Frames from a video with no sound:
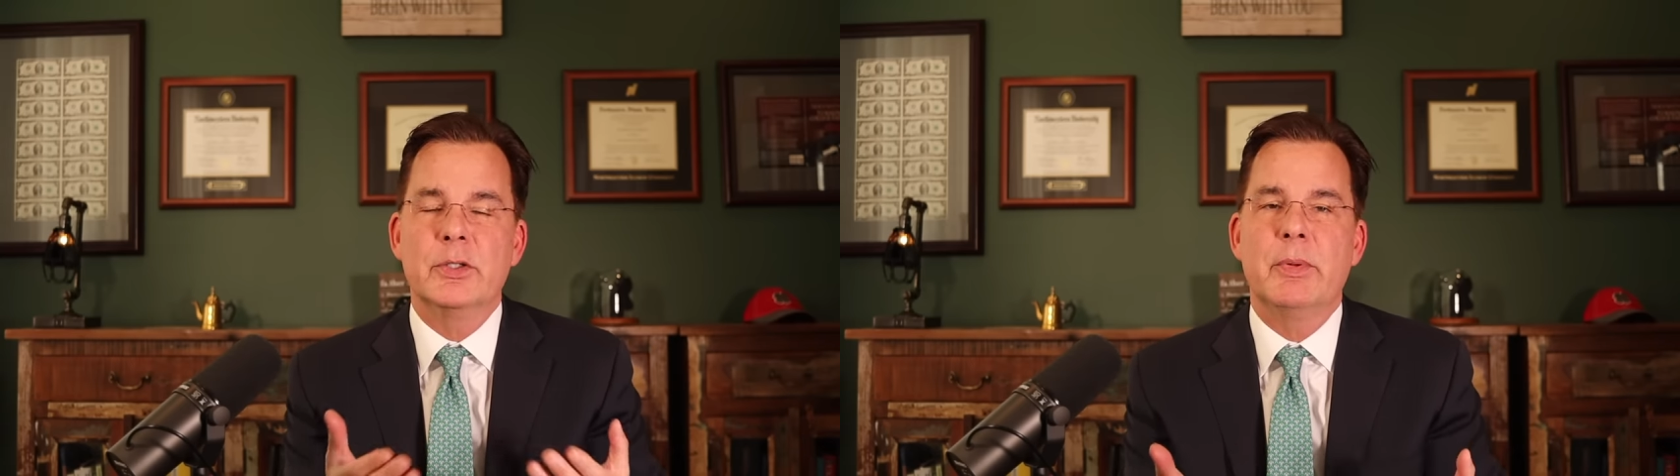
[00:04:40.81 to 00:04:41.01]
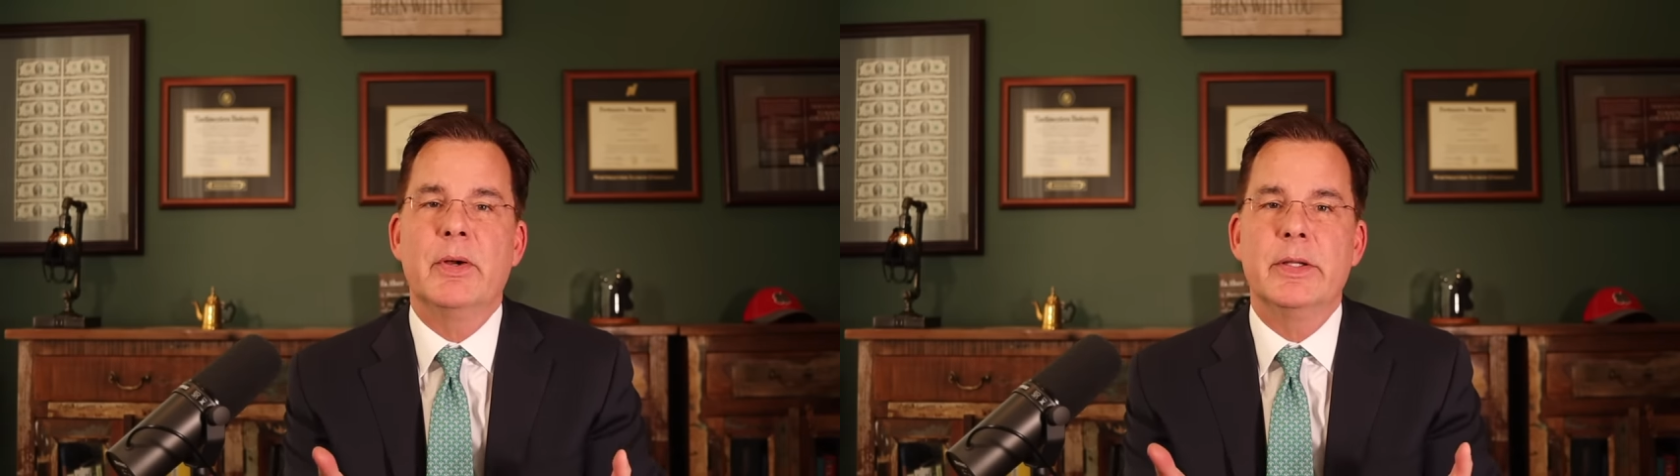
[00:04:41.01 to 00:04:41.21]

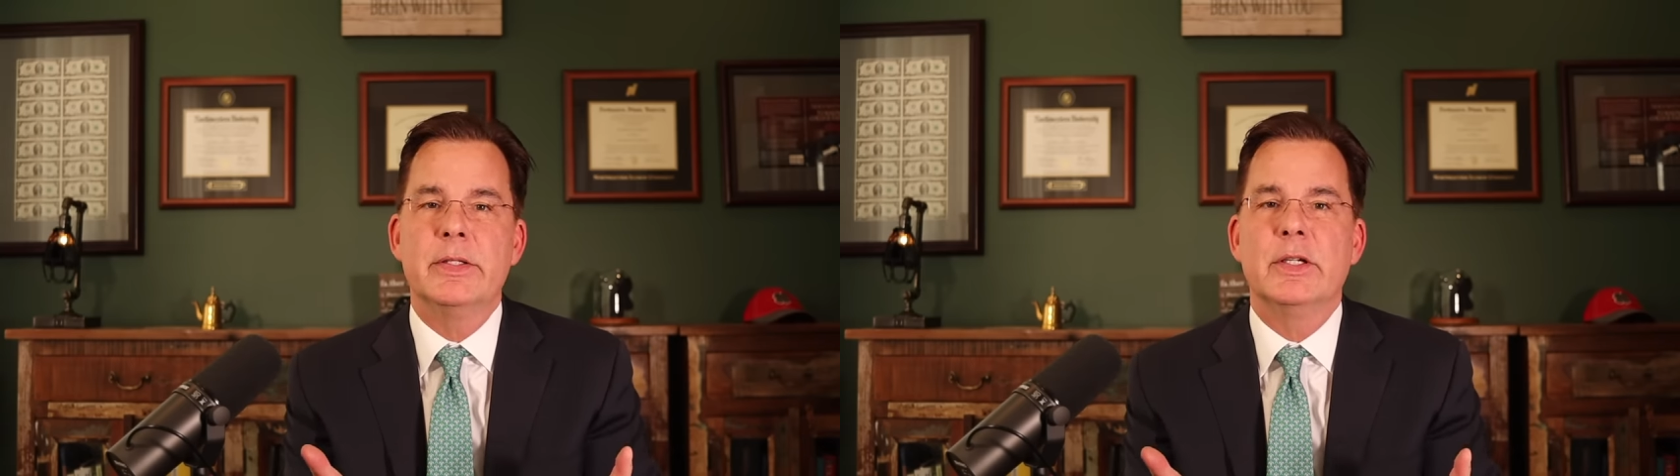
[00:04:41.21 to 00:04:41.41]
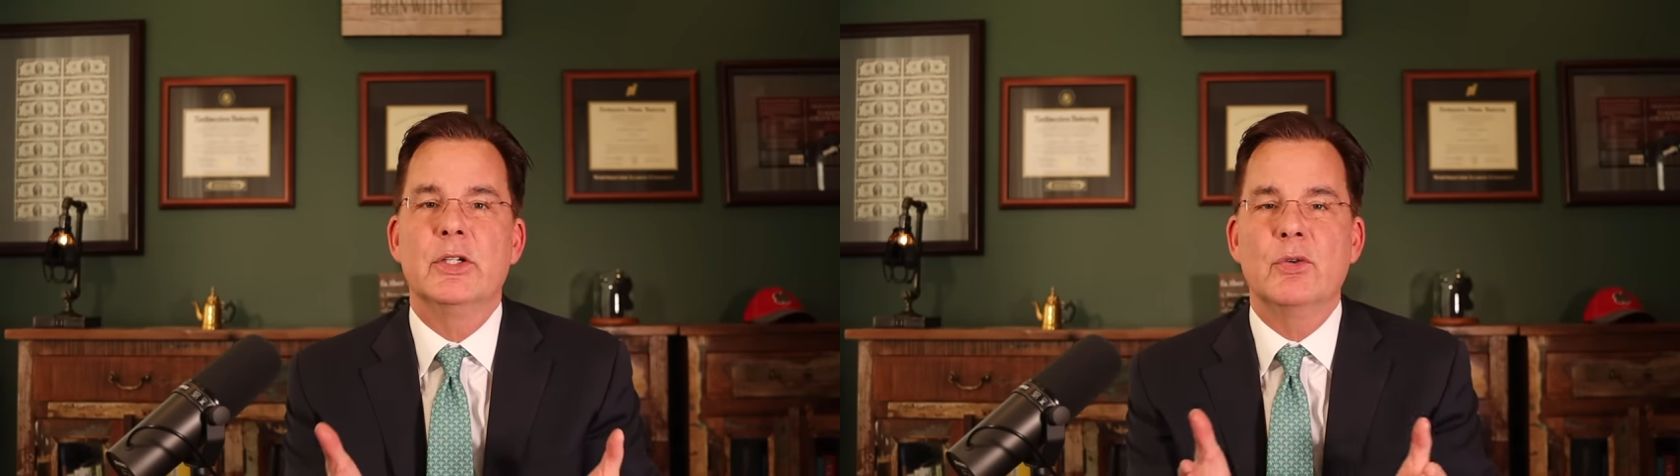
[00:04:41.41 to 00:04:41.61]

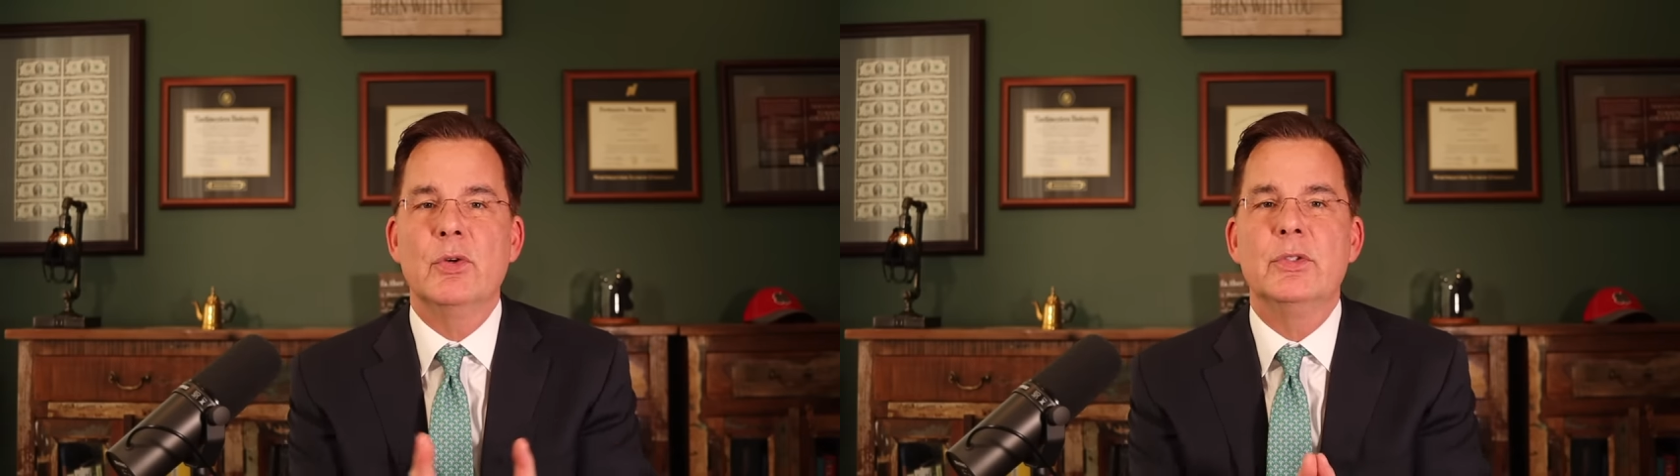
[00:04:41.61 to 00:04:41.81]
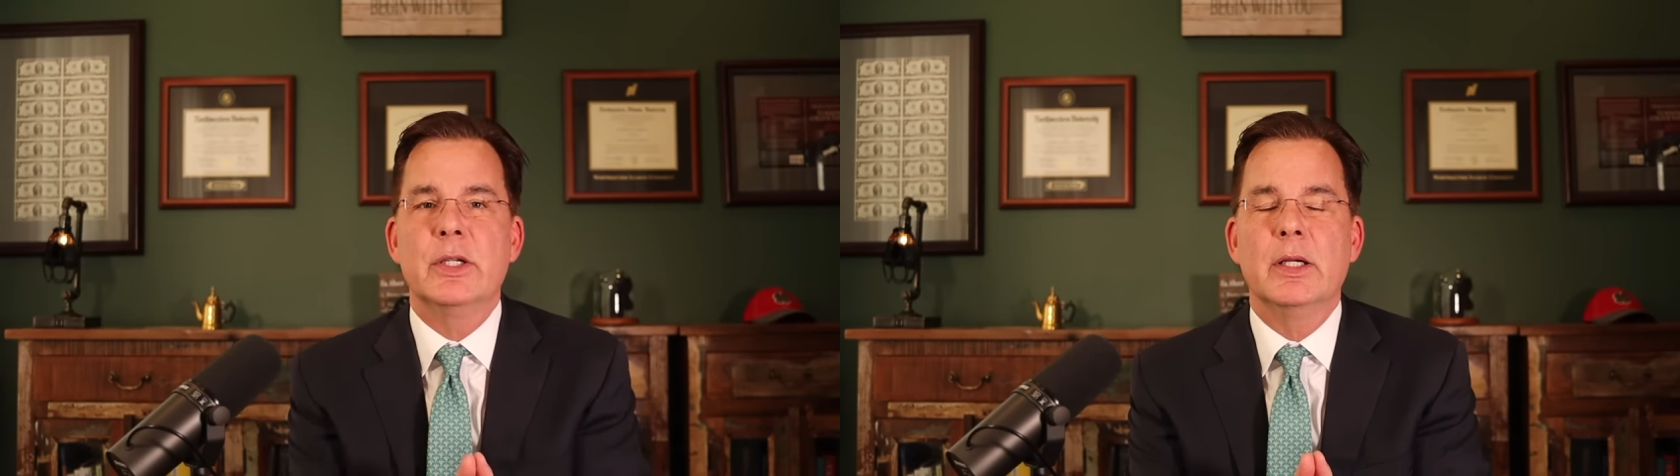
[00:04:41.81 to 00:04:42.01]
experiencing
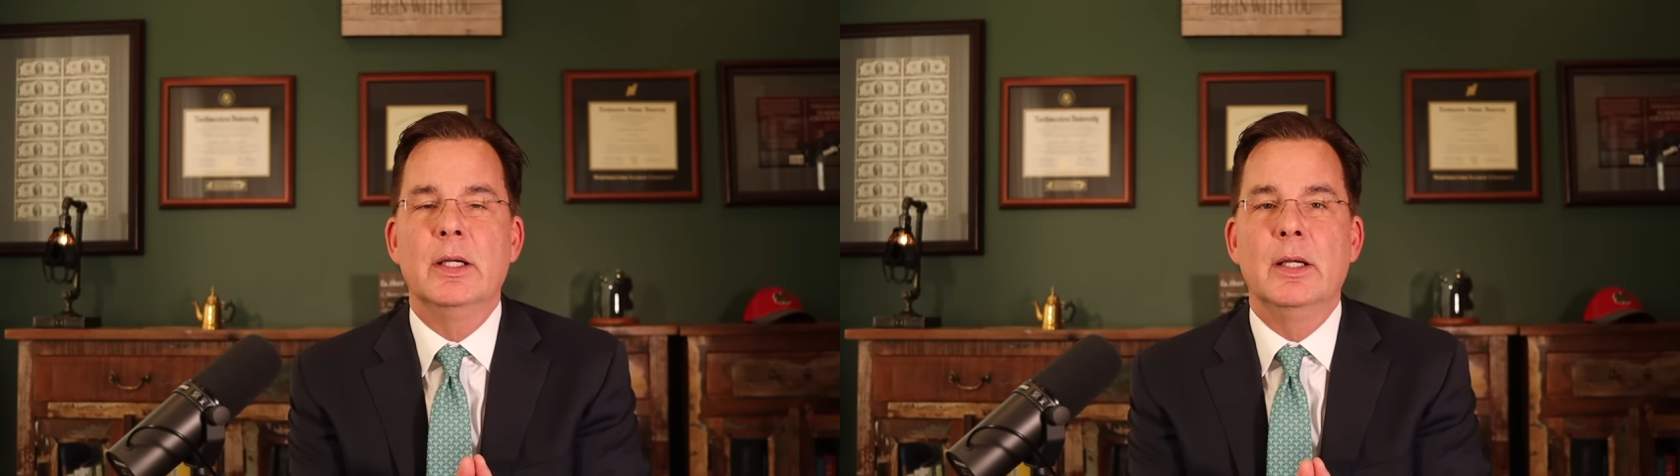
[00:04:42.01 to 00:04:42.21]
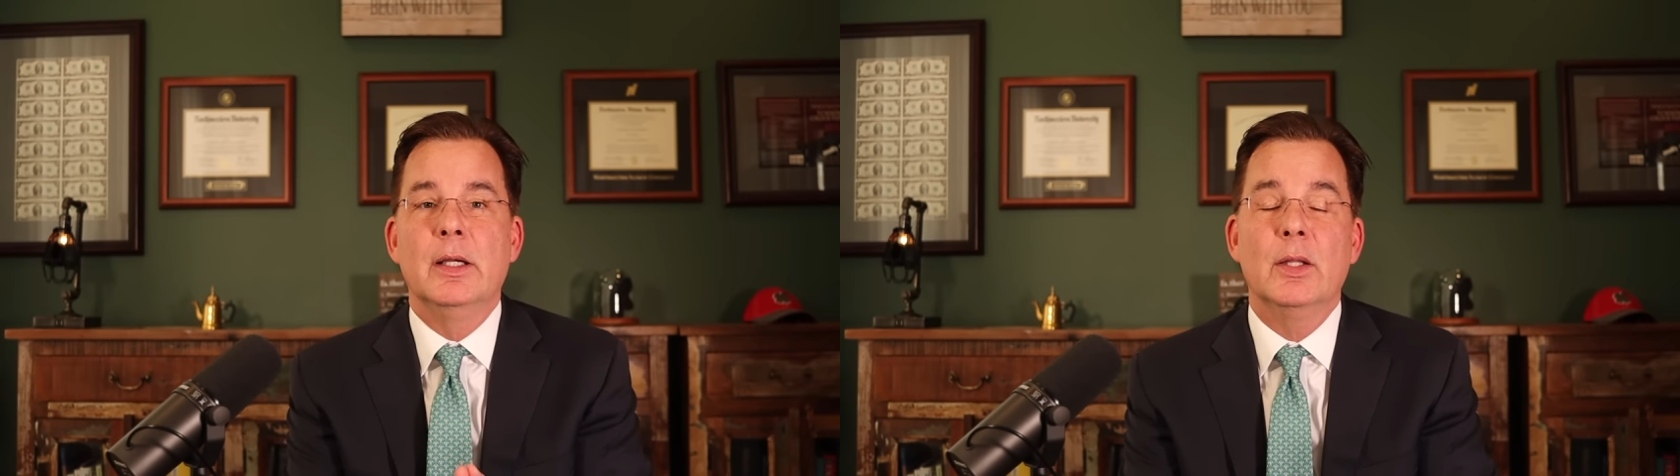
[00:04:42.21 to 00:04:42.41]
cruising